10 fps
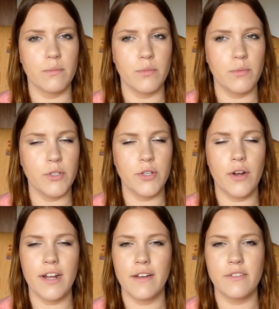You
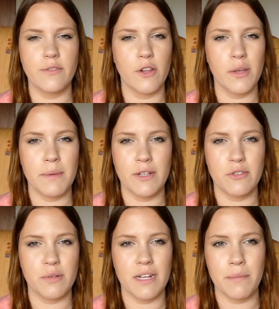don't have to follow me on
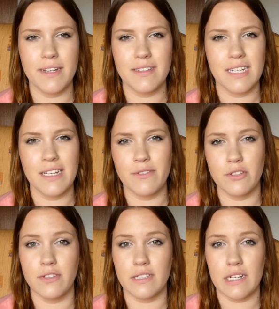Twitter because I never
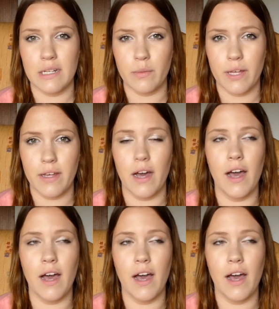use it anyway.